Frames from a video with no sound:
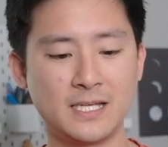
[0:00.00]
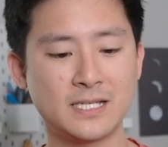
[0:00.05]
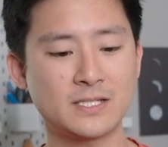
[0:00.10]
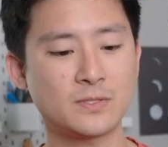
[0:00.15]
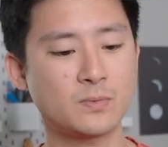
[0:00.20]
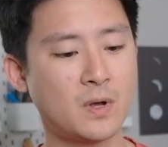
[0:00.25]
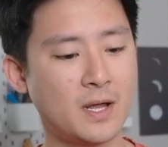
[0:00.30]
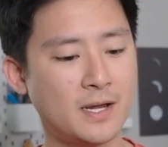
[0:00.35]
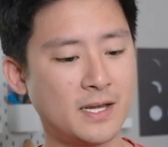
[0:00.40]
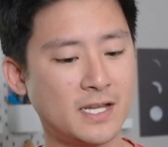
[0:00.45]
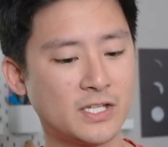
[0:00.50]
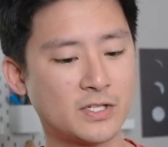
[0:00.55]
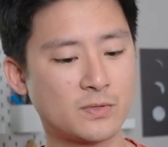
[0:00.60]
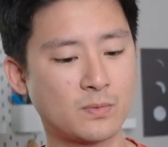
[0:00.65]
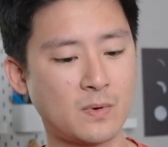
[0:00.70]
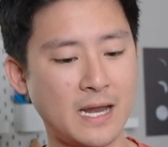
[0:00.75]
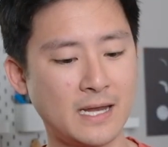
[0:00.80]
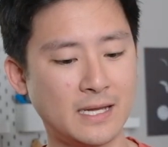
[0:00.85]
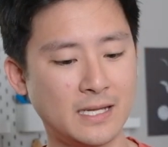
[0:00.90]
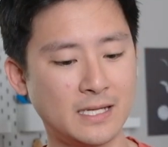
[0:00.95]
this one is
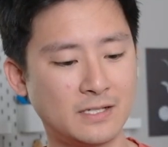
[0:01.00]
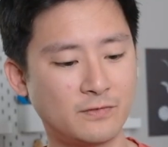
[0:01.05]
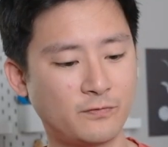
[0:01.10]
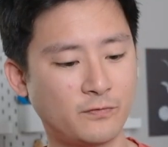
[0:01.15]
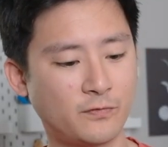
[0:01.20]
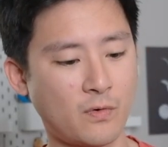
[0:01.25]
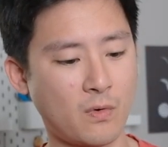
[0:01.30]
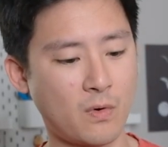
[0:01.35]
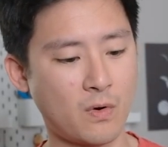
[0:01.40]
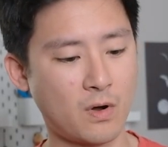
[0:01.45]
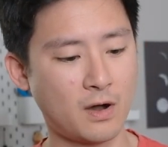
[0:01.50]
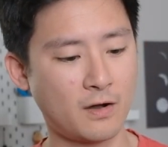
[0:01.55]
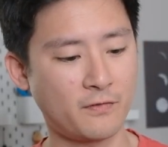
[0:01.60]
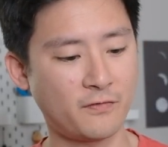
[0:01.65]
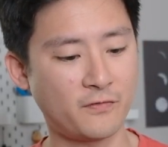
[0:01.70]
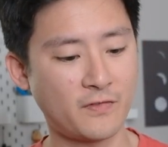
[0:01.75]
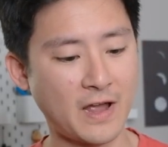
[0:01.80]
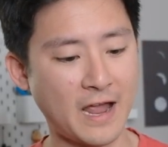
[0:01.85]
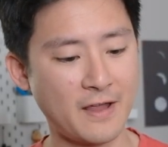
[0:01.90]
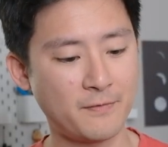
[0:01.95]
rated for
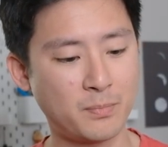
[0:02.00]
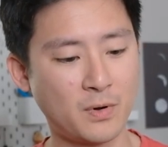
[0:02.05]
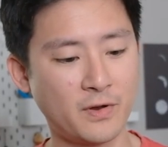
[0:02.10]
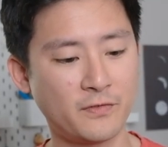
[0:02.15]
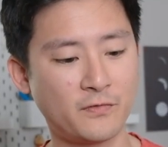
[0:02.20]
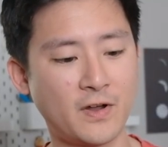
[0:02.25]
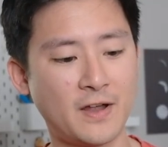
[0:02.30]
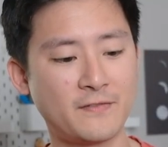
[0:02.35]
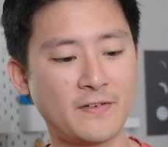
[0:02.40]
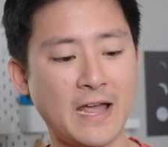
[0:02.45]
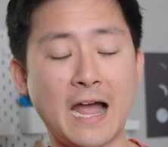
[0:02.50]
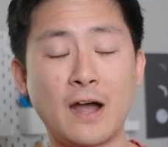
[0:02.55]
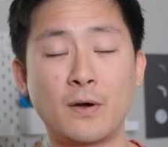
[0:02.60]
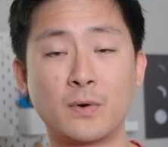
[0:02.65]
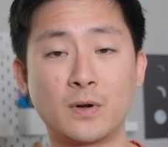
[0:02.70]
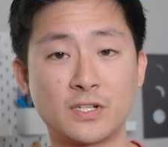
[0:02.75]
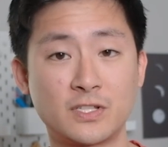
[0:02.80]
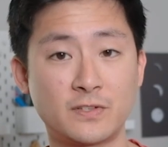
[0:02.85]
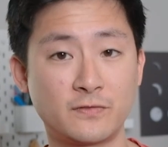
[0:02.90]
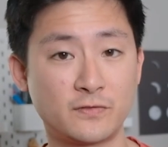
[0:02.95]
5.5
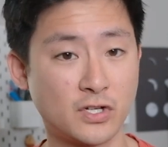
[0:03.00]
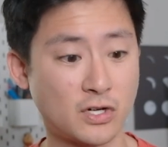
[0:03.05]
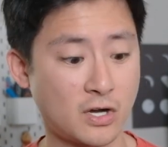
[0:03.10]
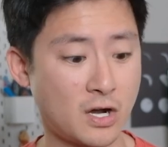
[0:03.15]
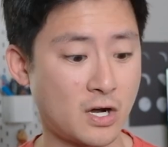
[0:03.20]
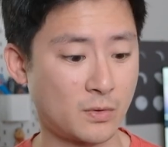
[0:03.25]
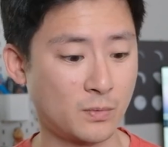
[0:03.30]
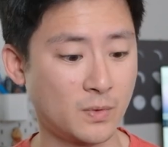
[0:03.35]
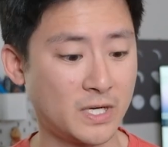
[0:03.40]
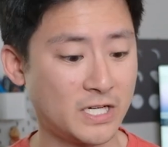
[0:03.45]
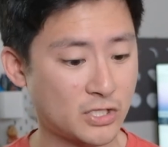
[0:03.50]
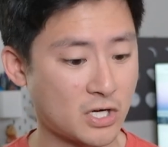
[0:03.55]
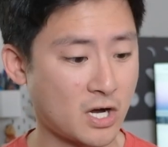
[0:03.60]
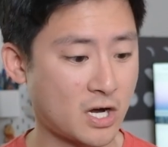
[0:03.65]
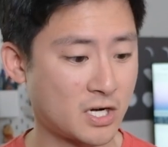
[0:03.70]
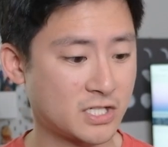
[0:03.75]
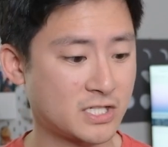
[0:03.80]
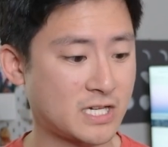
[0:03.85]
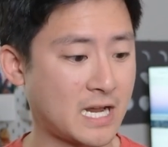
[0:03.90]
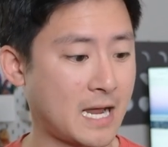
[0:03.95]
hours of
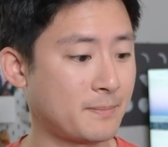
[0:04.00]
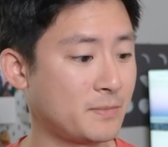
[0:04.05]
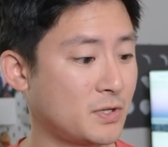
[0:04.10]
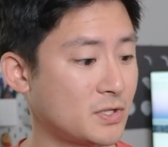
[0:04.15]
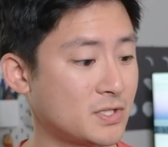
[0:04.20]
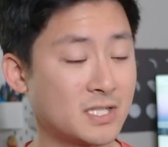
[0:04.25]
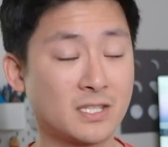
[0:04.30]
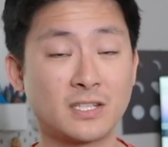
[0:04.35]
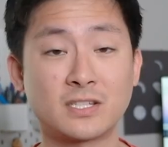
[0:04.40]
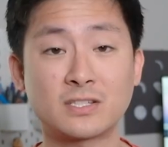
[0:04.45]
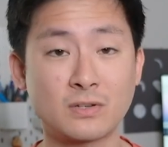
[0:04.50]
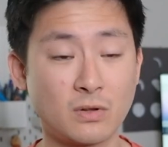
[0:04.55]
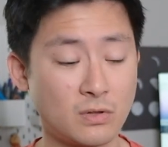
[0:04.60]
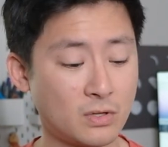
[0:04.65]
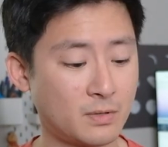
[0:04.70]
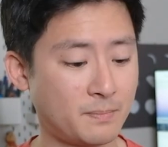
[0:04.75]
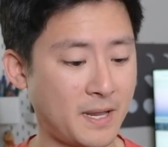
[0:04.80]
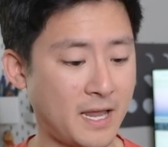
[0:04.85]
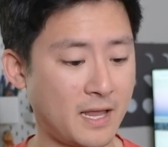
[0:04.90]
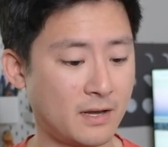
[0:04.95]
recharge time using the
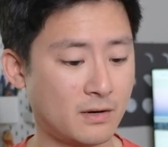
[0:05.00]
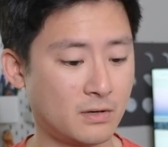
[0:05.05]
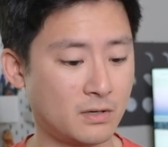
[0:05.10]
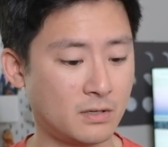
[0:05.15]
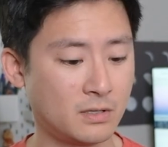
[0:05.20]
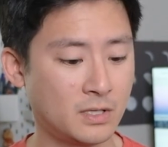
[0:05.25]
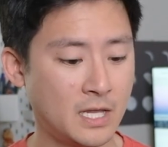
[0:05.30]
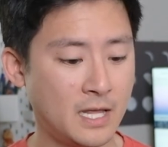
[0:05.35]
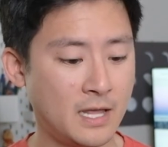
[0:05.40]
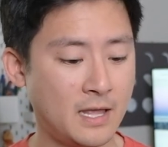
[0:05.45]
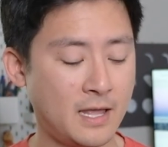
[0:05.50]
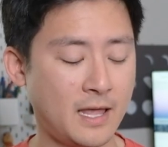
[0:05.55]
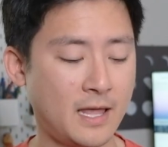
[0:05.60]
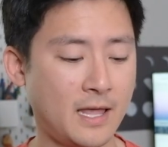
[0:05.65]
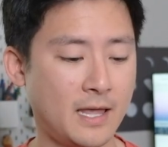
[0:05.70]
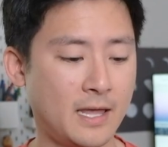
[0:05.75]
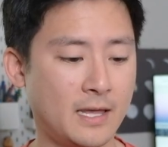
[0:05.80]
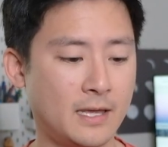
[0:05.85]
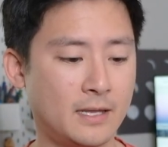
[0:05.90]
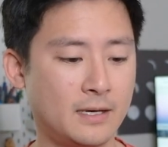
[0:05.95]
solar panel.
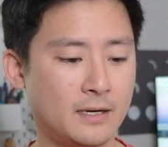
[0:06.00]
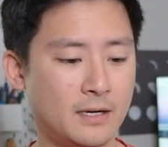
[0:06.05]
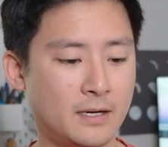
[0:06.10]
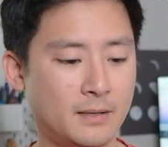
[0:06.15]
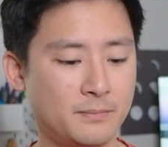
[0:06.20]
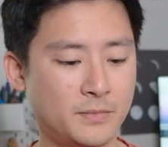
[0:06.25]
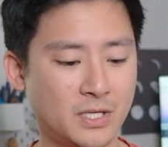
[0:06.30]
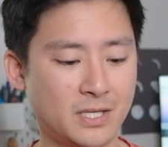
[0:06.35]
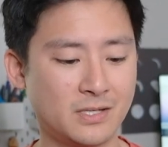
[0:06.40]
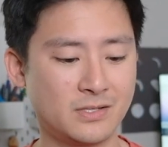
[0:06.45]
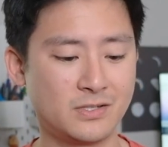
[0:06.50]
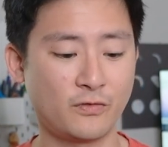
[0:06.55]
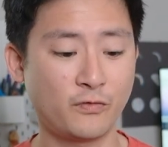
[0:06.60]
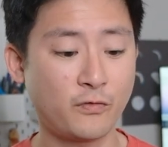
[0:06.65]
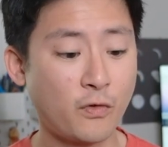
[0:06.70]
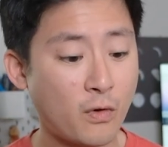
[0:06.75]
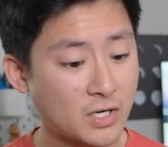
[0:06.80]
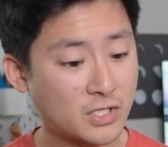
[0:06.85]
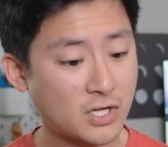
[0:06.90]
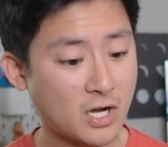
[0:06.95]
And you can do
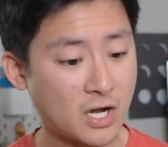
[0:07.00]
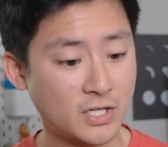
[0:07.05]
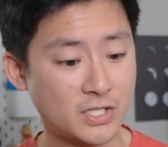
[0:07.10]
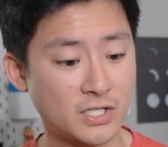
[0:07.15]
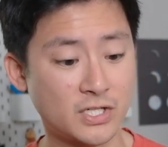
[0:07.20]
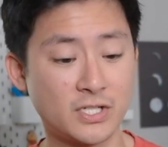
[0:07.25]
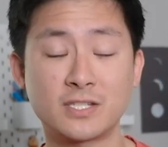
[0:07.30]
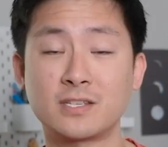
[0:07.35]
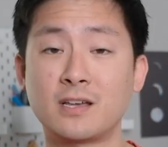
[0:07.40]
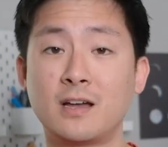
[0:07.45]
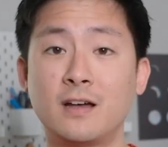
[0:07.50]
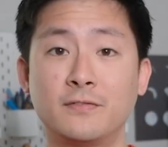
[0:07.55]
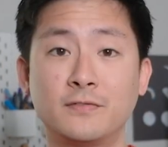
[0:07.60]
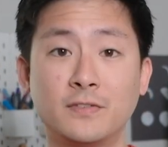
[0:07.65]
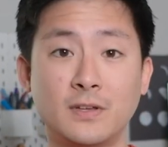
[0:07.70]
4 charges of